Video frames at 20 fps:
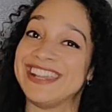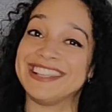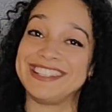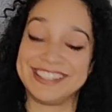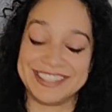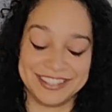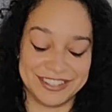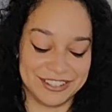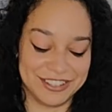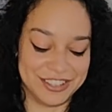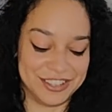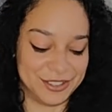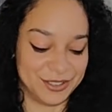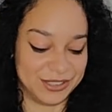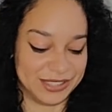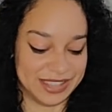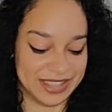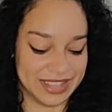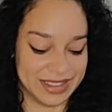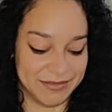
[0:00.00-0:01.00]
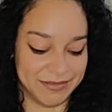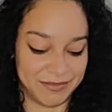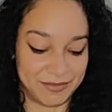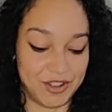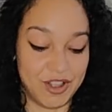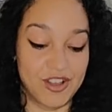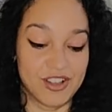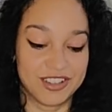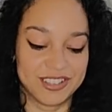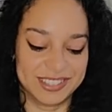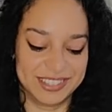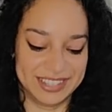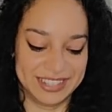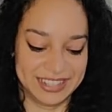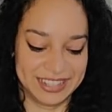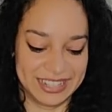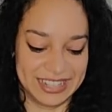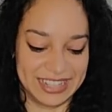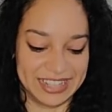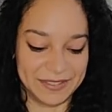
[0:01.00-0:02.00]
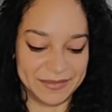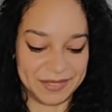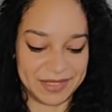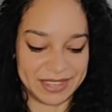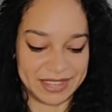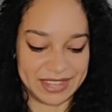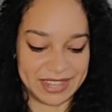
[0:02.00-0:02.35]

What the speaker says: I still use it constantly.